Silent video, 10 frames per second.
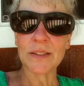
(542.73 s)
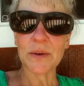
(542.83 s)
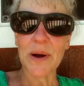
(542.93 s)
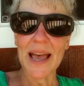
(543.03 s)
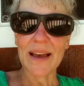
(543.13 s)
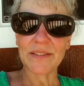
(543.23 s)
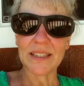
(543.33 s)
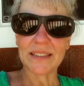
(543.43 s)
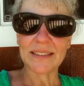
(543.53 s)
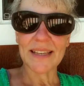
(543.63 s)
so I have
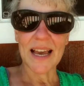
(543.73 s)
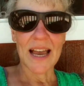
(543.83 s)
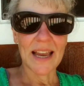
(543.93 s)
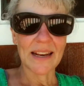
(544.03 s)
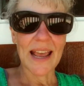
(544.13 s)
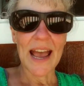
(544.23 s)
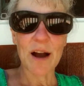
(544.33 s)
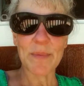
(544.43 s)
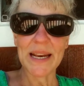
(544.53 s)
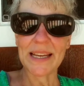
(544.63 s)
to decide
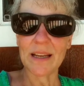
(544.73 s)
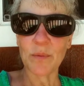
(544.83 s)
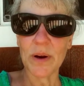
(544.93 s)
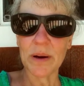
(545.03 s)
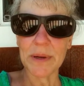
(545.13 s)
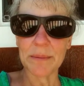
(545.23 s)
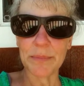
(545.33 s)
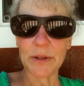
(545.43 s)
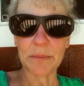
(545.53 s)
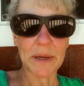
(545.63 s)
how many and where I'm going to
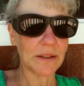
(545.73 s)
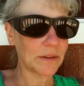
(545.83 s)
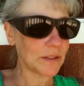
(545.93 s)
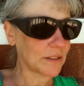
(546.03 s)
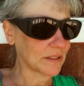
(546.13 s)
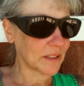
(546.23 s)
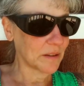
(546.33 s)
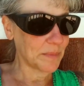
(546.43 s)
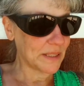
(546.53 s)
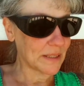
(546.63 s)
put them. I know that there's
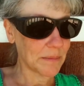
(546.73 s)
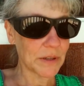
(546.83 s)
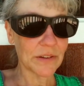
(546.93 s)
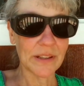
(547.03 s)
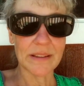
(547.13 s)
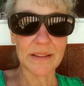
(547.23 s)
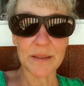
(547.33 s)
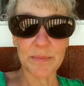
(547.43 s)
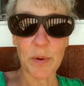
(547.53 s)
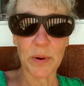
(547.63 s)
going to be some underneath of
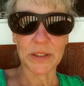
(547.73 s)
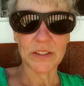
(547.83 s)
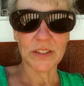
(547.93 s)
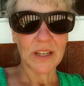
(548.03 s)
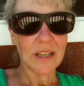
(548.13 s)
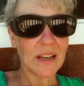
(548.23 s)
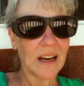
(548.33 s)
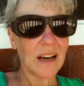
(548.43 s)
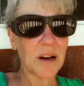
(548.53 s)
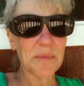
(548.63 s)
this porch.
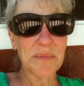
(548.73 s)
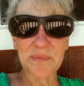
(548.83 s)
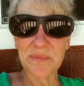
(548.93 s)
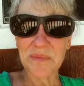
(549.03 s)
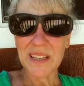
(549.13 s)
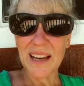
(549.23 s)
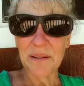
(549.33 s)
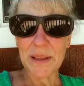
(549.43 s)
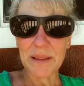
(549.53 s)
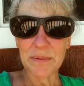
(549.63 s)
Um, I
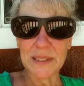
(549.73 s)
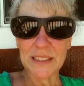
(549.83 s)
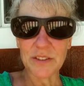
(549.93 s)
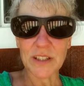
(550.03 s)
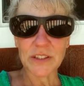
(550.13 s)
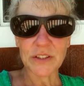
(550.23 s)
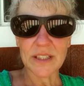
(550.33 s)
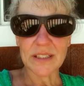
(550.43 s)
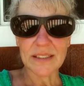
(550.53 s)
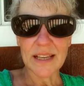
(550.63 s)
read the
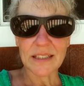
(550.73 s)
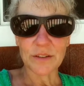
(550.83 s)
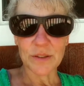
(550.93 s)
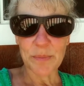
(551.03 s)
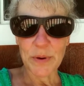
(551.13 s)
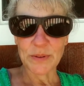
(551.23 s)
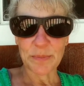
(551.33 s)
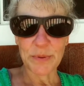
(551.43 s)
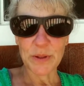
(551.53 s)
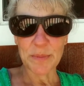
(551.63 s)
instructions and it said you're supposed to
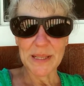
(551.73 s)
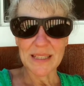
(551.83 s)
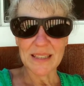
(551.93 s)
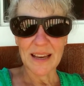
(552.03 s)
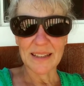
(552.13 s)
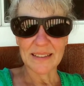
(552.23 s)
put them inside a,